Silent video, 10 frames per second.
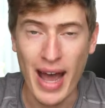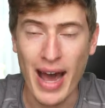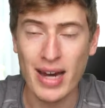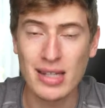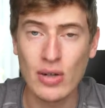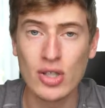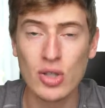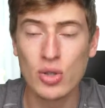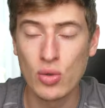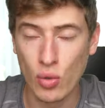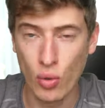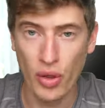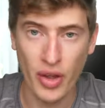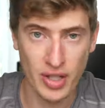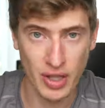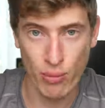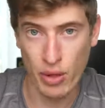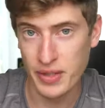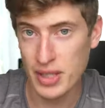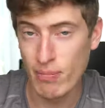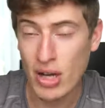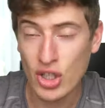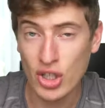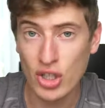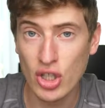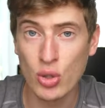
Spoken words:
And as long as you do all the things I previously mentioned,